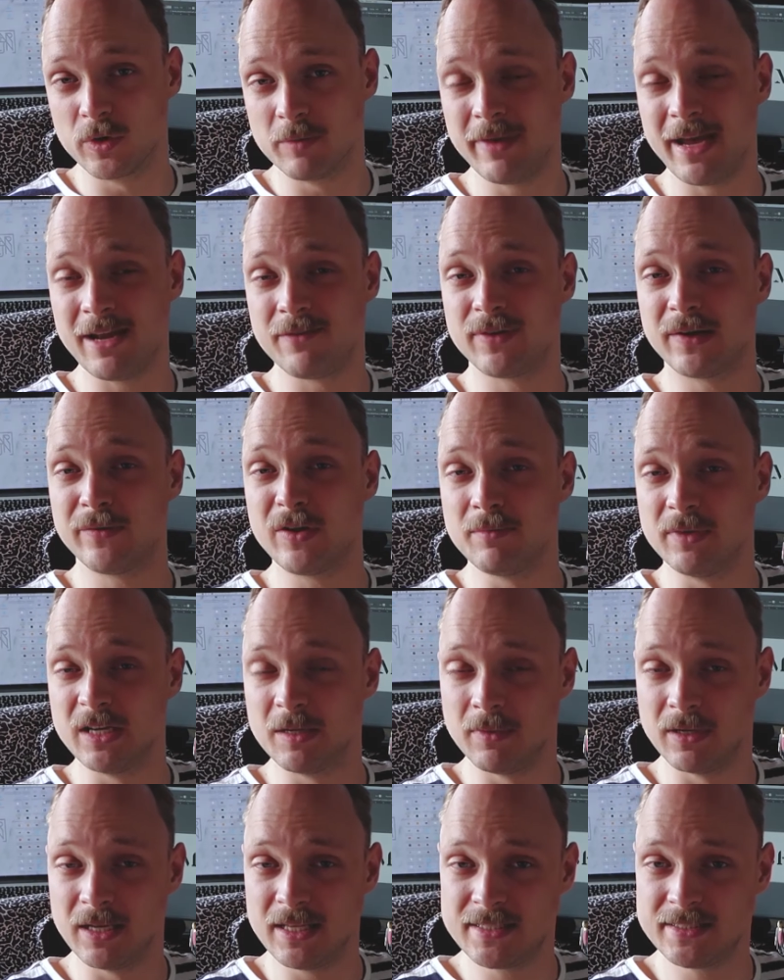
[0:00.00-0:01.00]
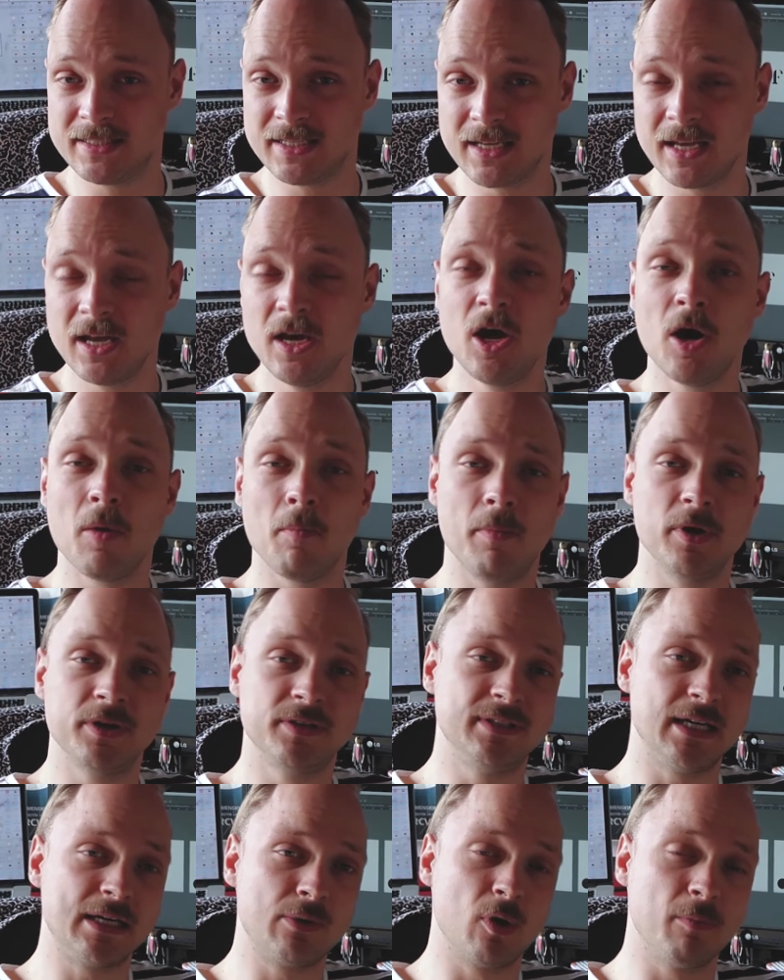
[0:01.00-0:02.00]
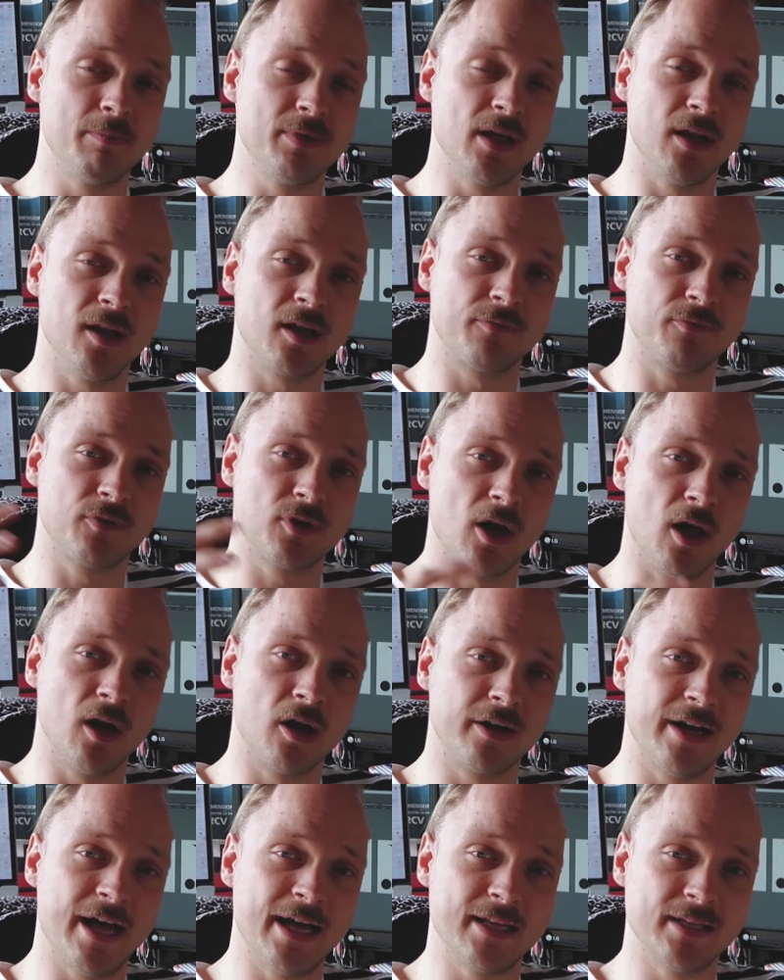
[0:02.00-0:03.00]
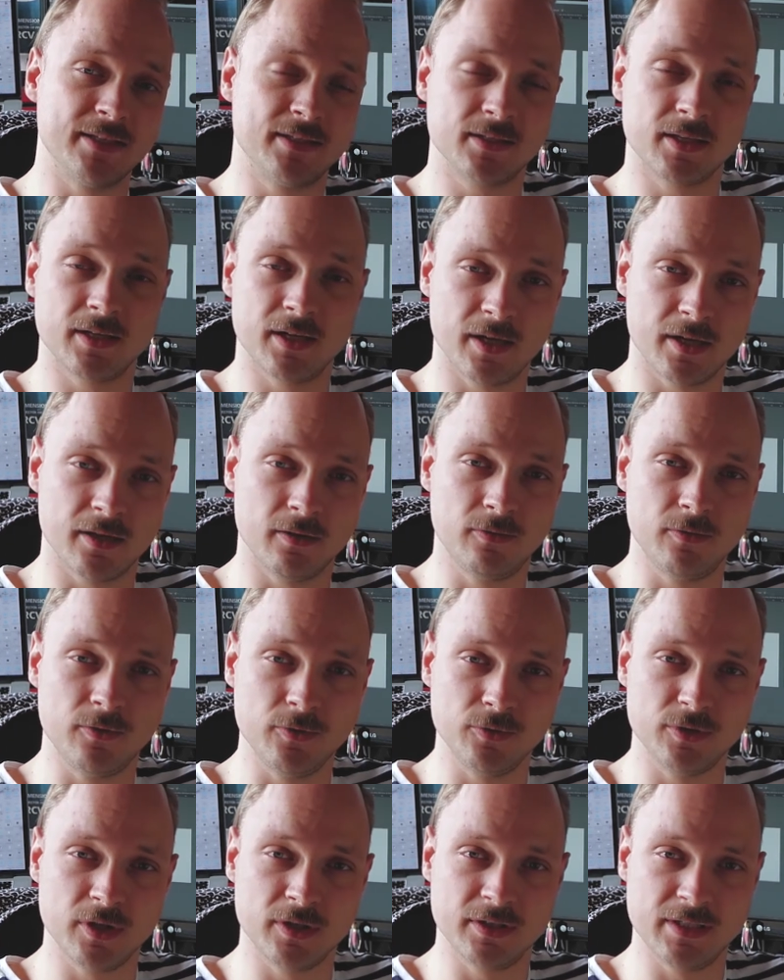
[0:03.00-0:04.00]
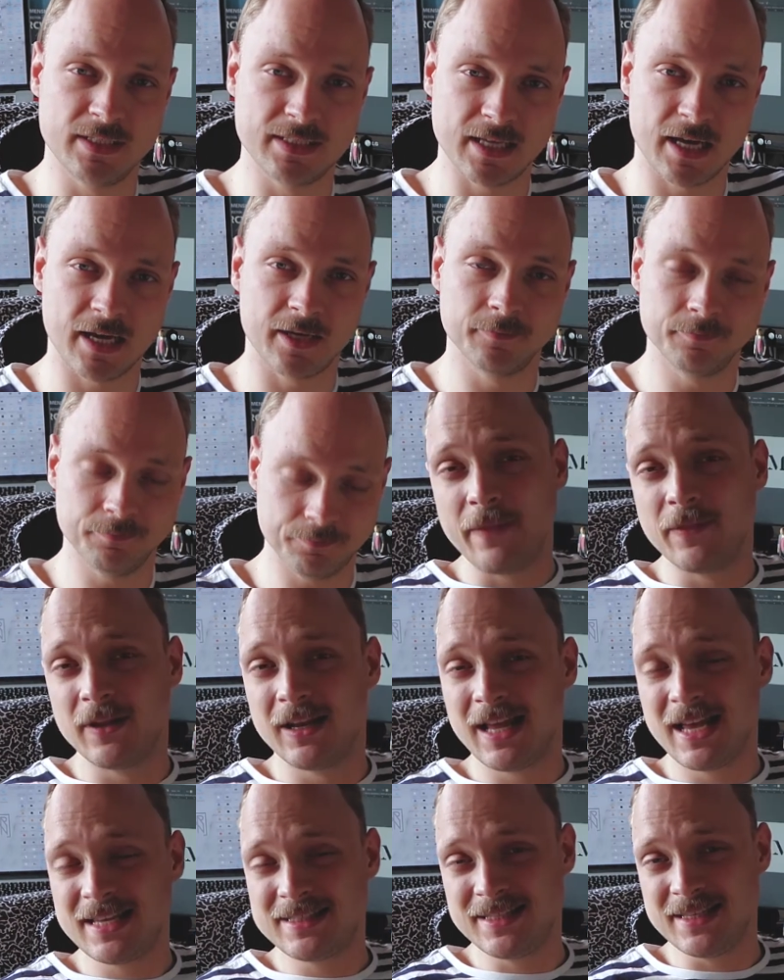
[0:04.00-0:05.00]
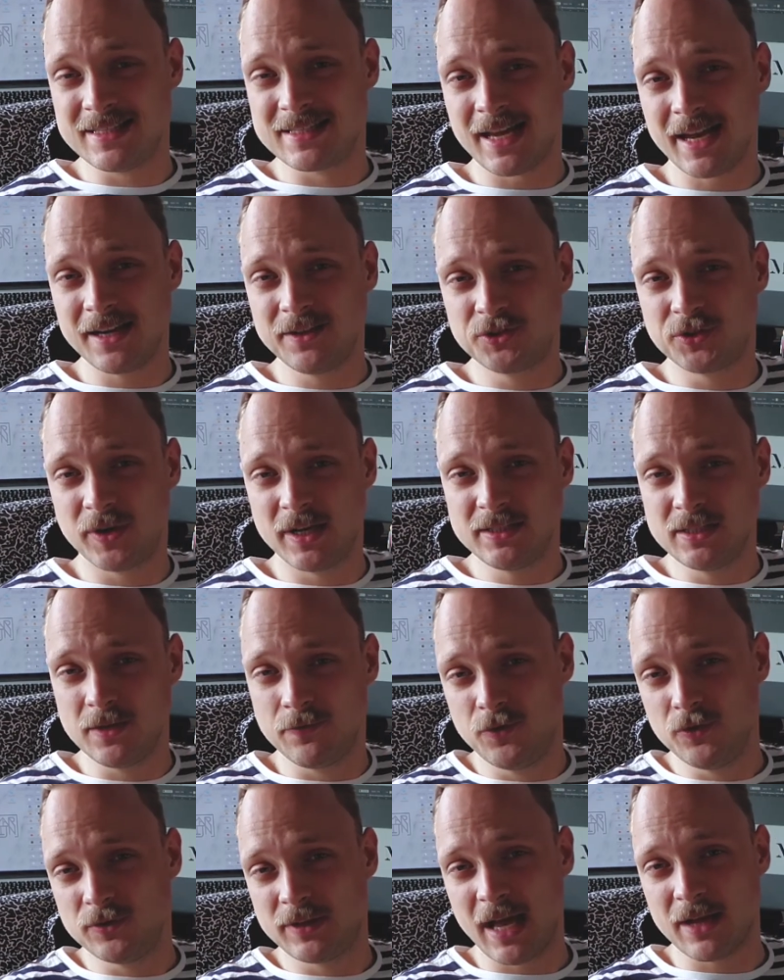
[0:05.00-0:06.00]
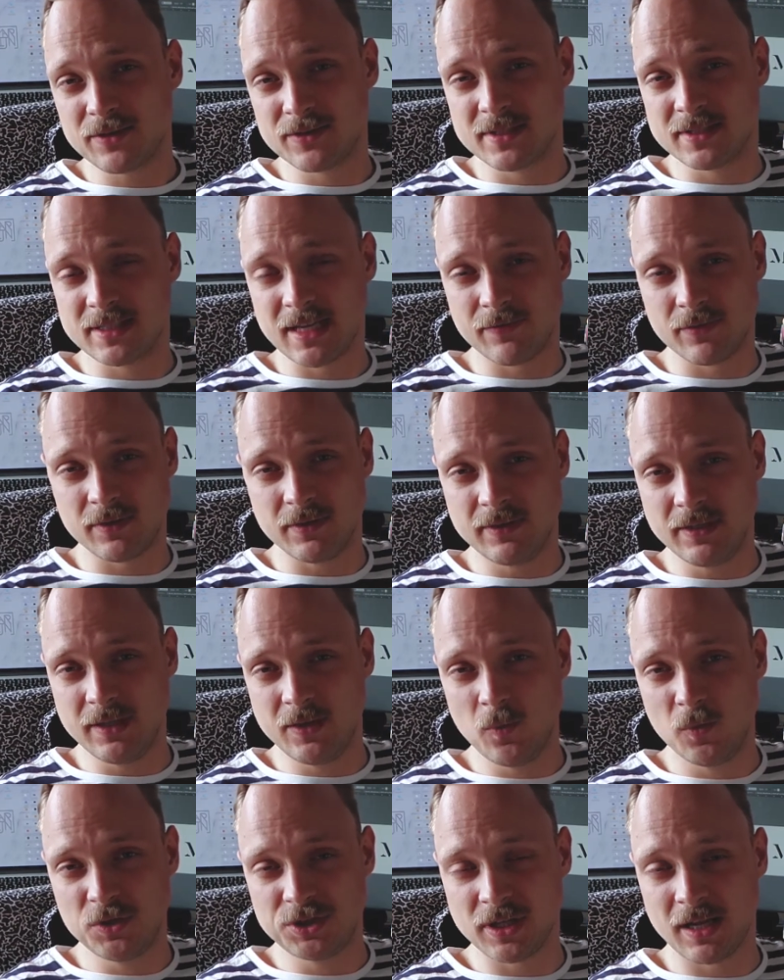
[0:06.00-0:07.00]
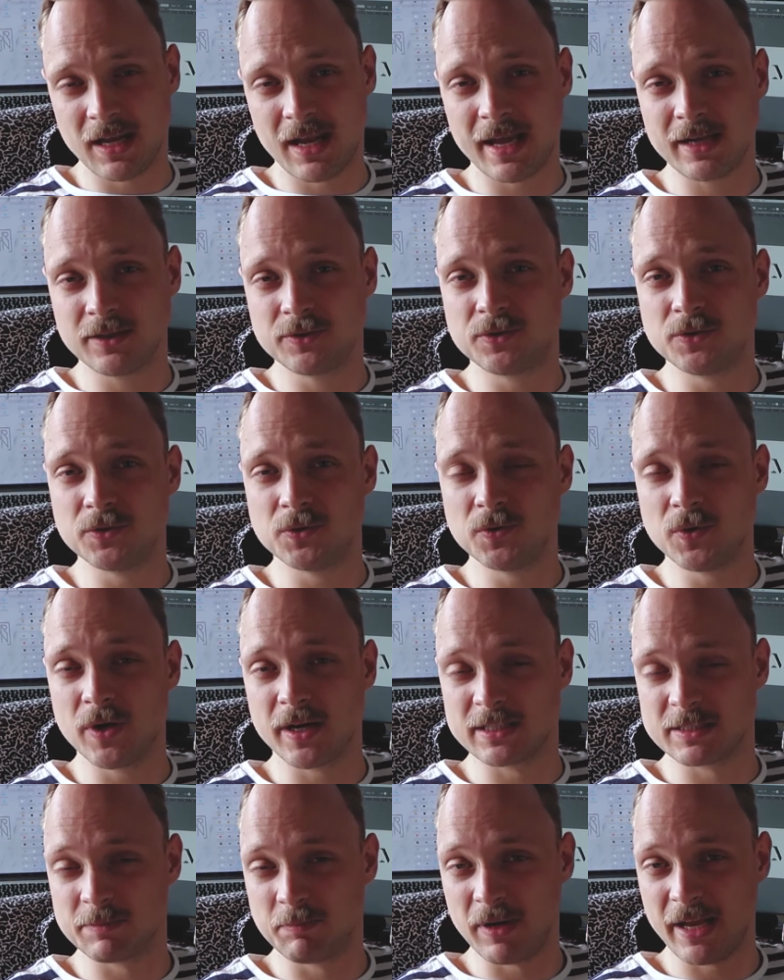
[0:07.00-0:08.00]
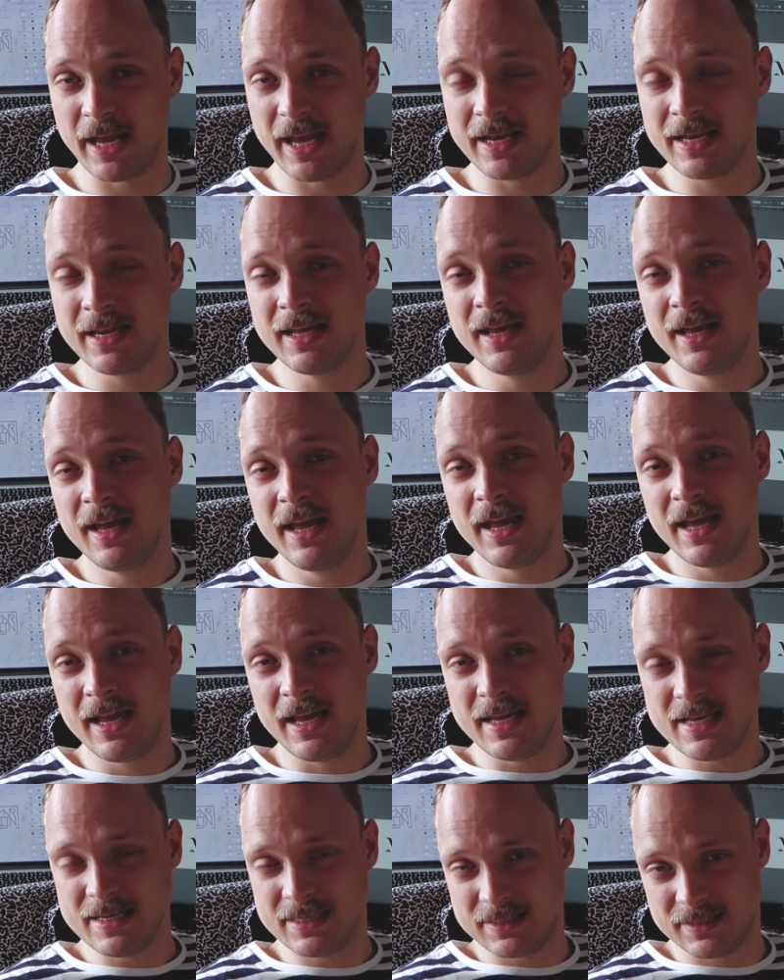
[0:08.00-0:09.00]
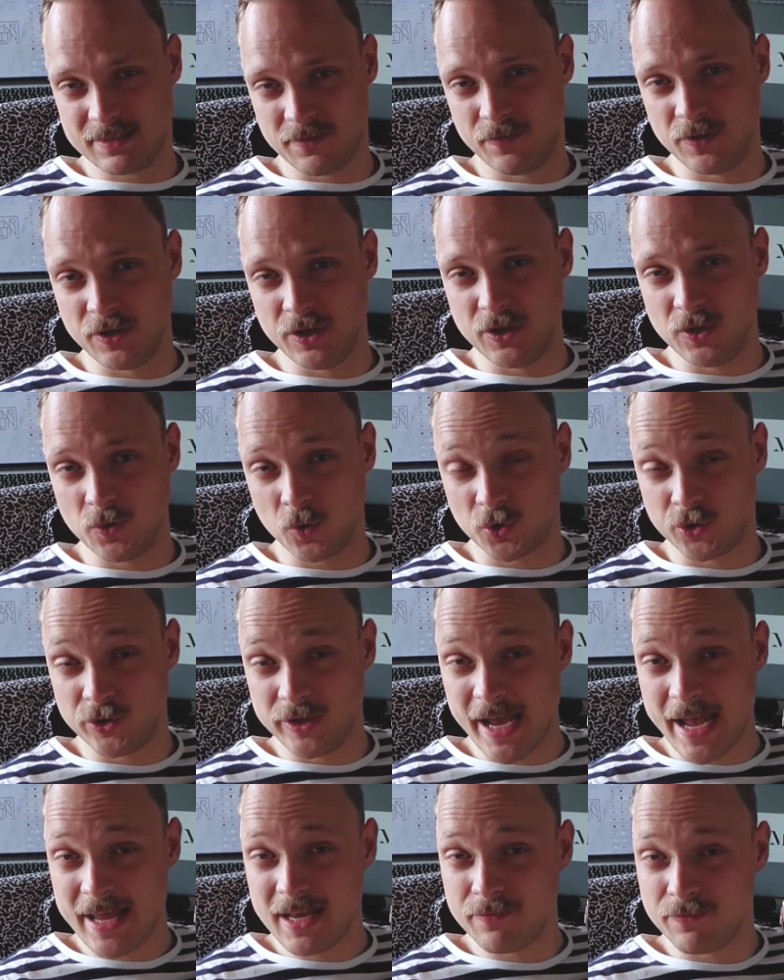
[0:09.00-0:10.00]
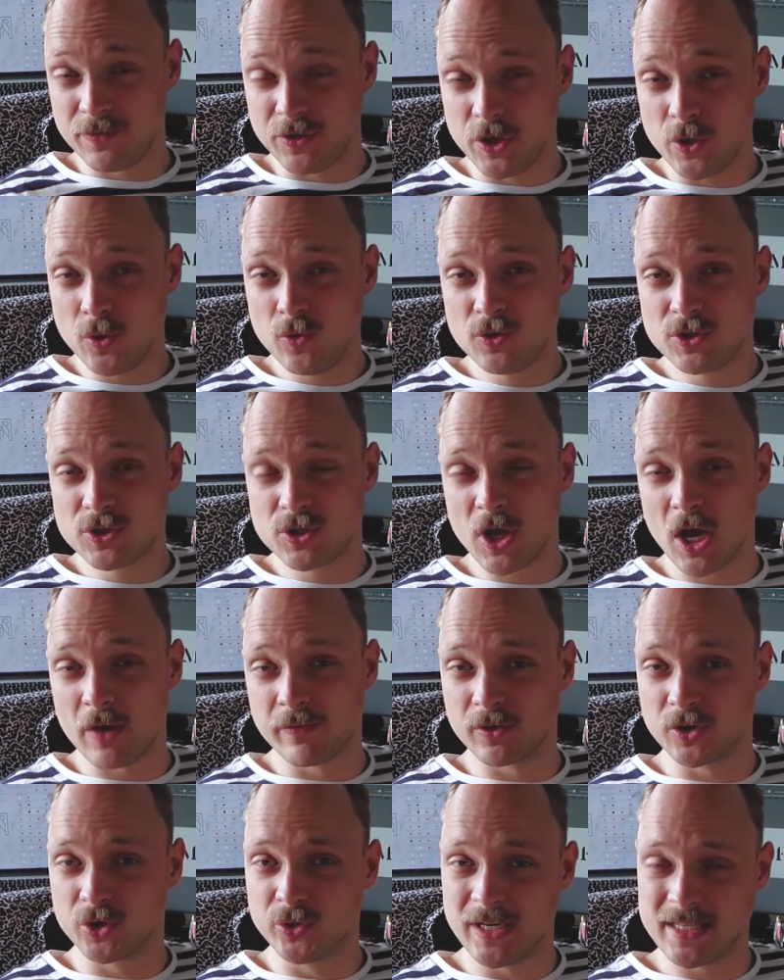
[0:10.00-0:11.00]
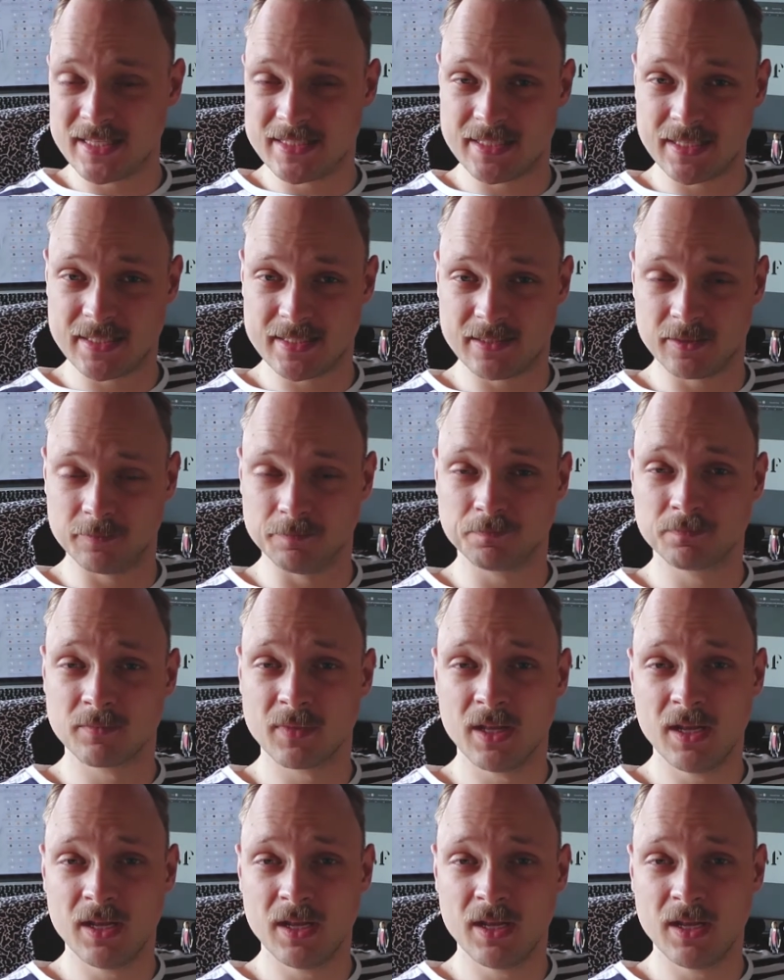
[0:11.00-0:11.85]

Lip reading: remain very minimalistic, but there will be a lot of color added to the design. And the last design trend of 2017, which I like to explain, is the creative use of a grid system.